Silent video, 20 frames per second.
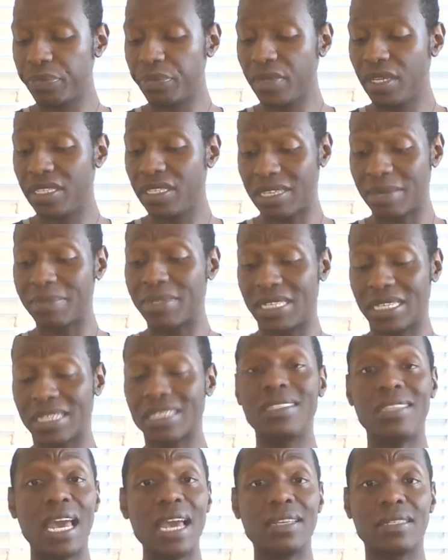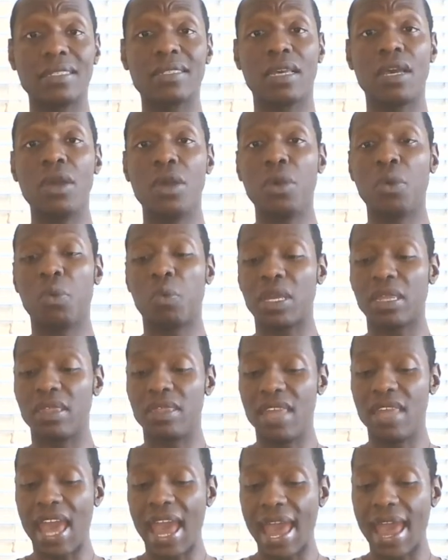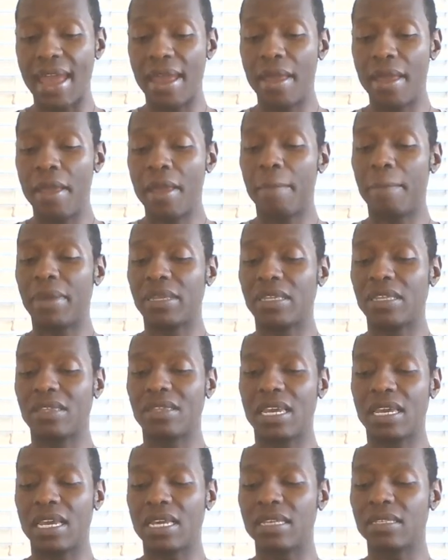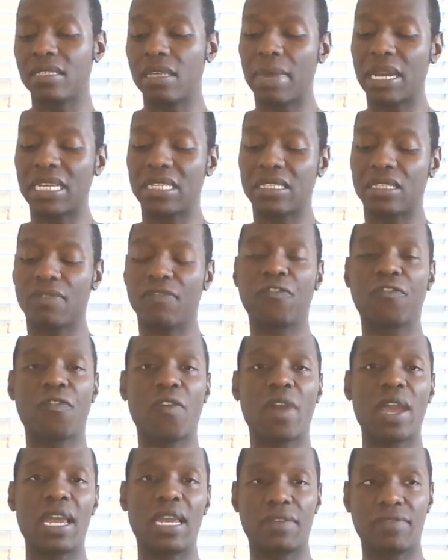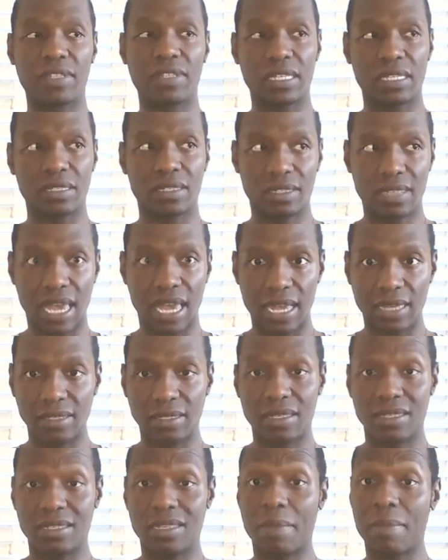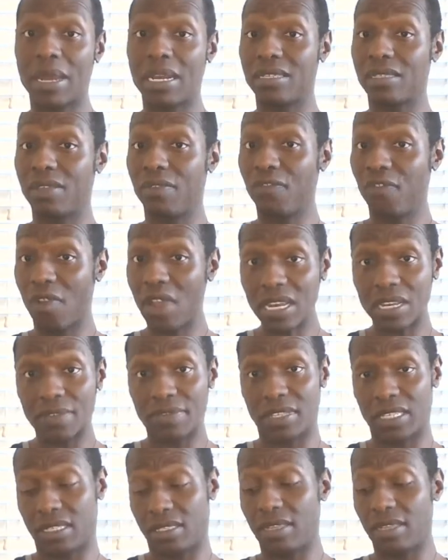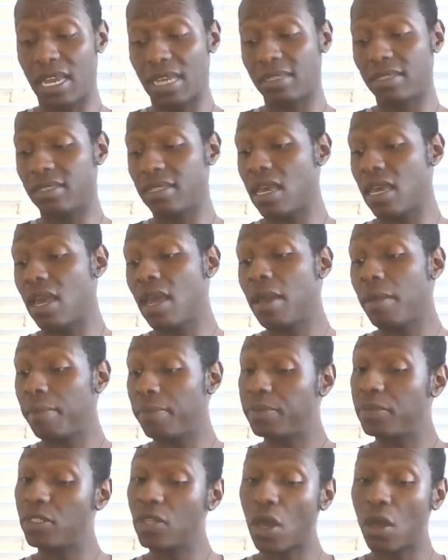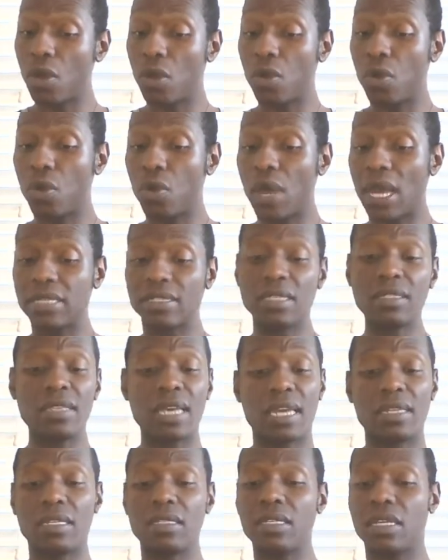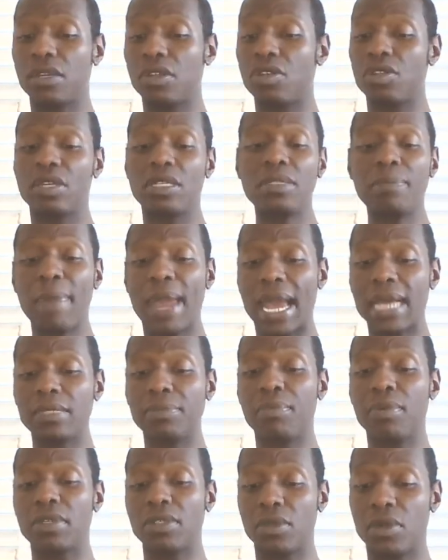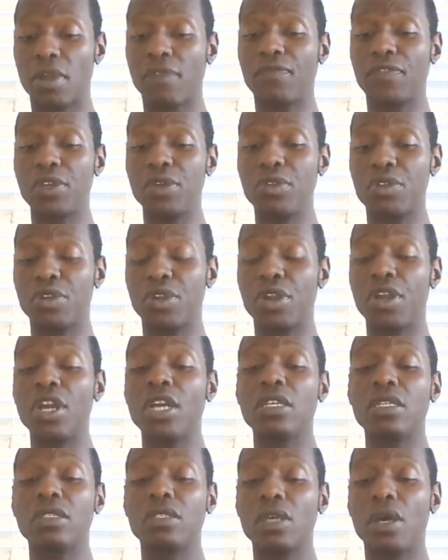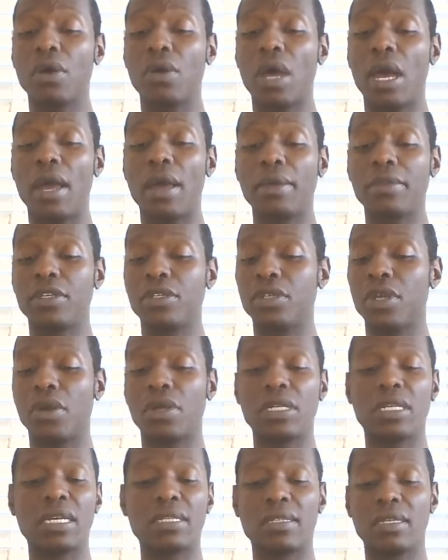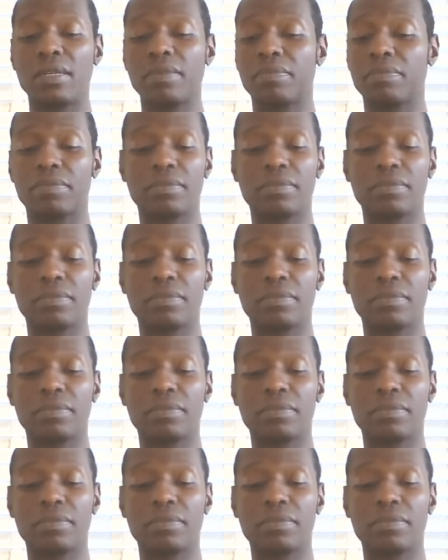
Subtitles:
success with that. But the thing is, somebody's afraid of success. Somebody is afraid of success. So as I say, this energy is past, present, or future. So, you know, it doesn't,